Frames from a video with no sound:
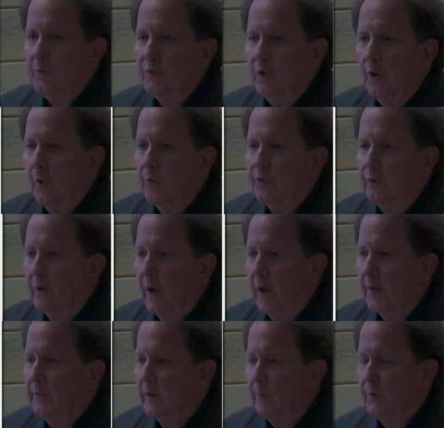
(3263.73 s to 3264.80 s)
a hoax or
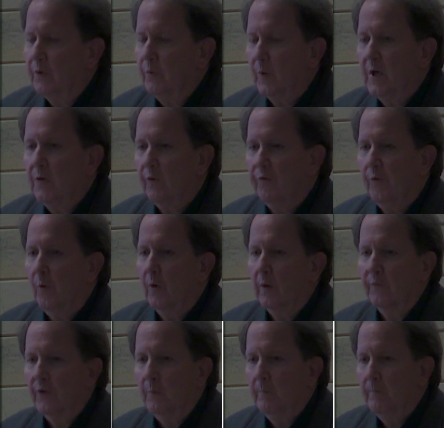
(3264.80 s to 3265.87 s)
not. And between the four of them,